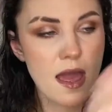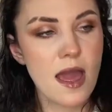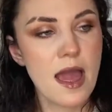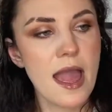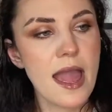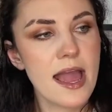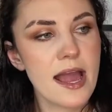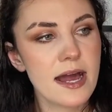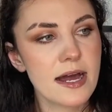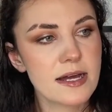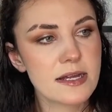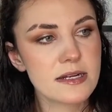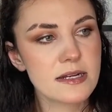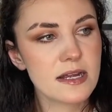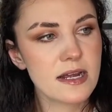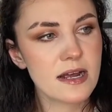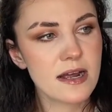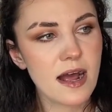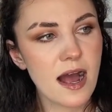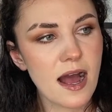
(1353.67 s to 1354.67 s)
And
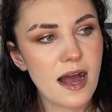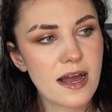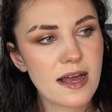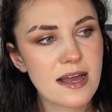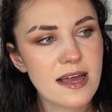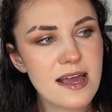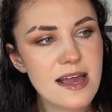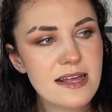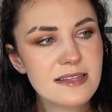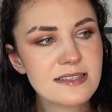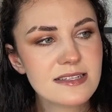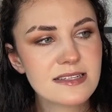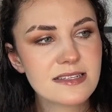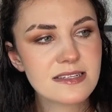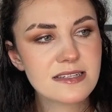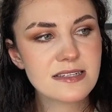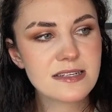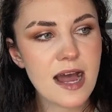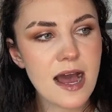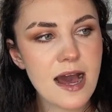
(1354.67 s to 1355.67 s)
it's
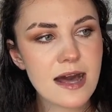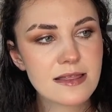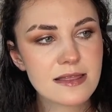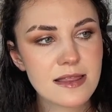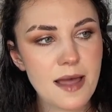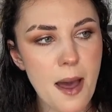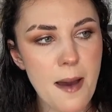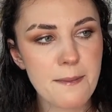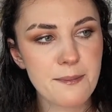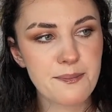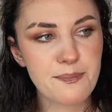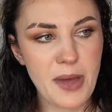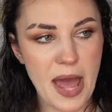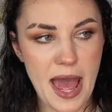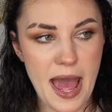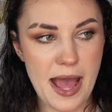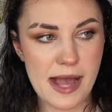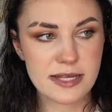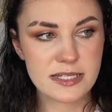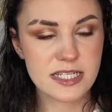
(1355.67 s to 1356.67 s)
not the
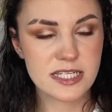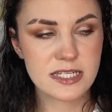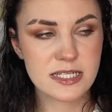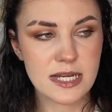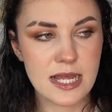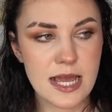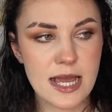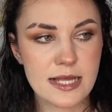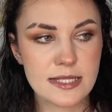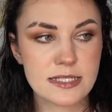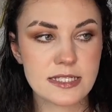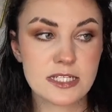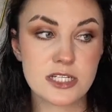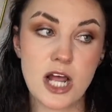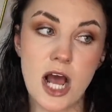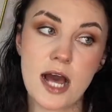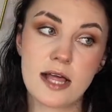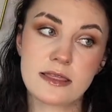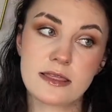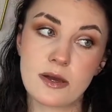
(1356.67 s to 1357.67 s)
best. It's
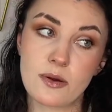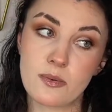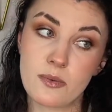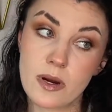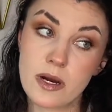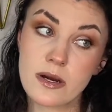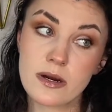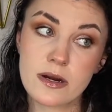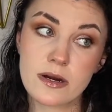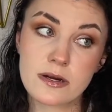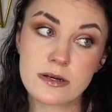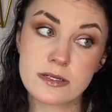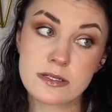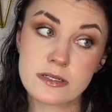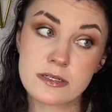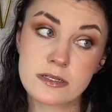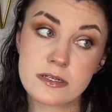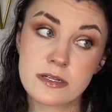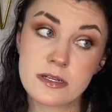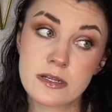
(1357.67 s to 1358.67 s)
not the
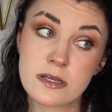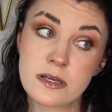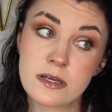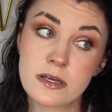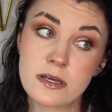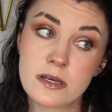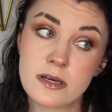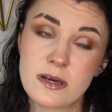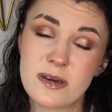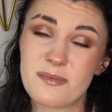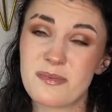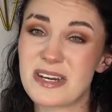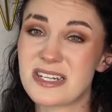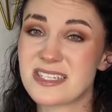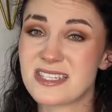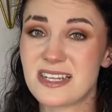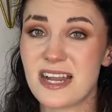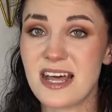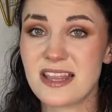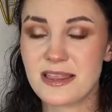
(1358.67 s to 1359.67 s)
worst, but
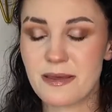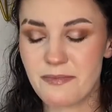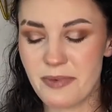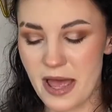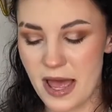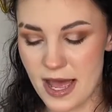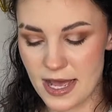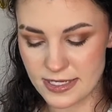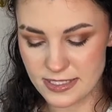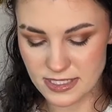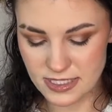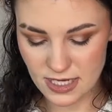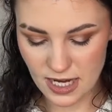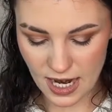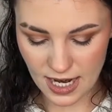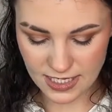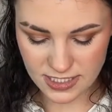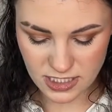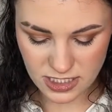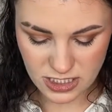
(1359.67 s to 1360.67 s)
it's not the best.
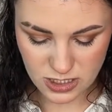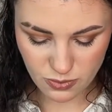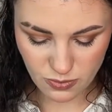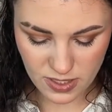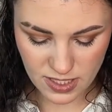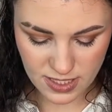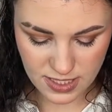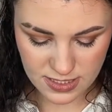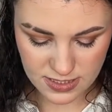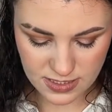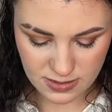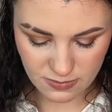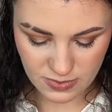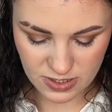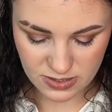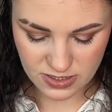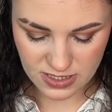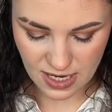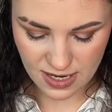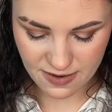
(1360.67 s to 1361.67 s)
I just want to get some
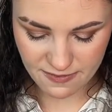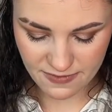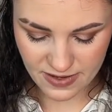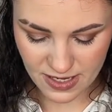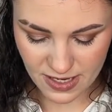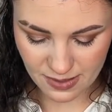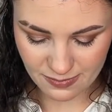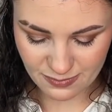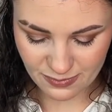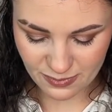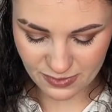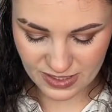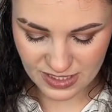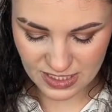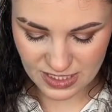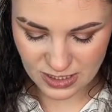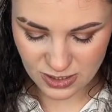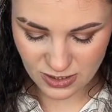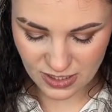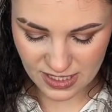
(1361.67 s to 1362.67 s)
use out of it. I'm
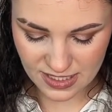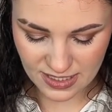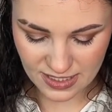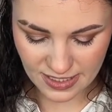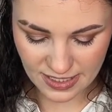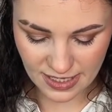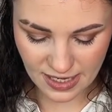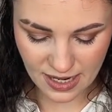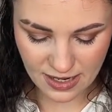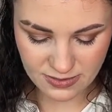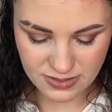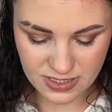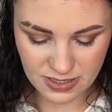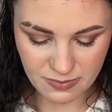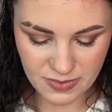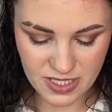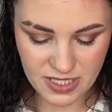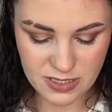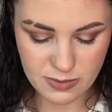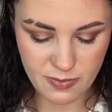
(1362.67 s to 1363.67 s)
really trying to get out some
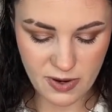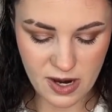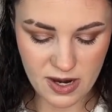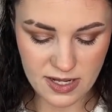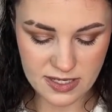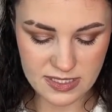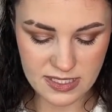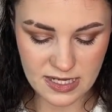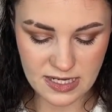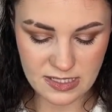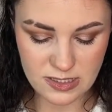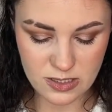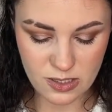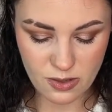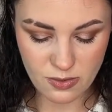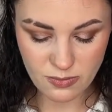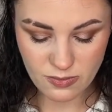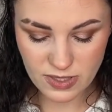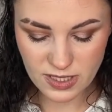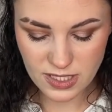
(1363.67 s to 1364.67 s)
of these products that I
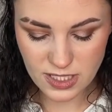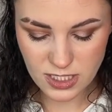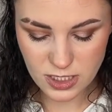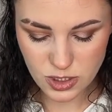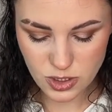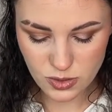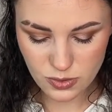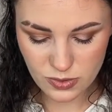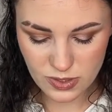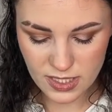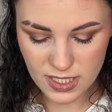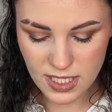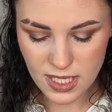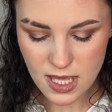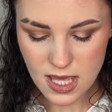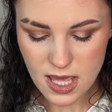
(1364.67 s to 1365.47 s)
don't really enjoy.